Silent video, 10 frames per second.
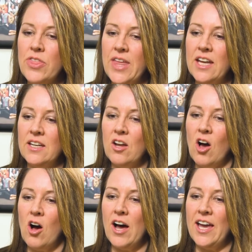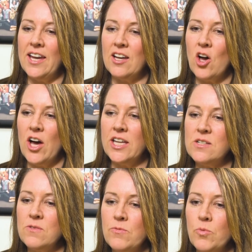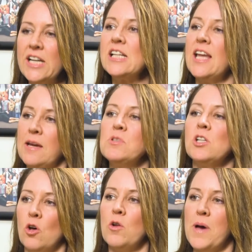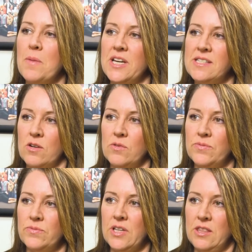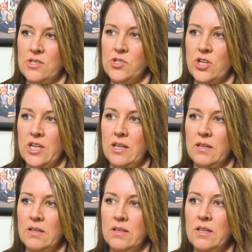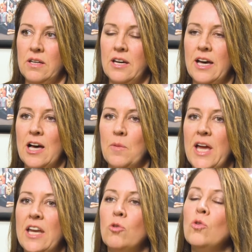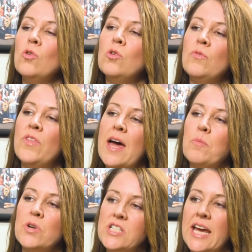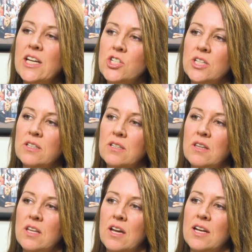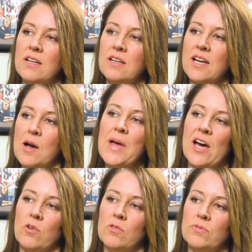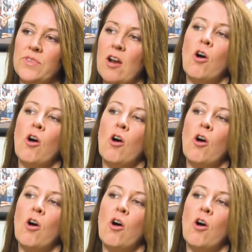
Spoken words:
then I kind of reclaimed a lot about myself in this journey. And all of that protection that I'd come out of, that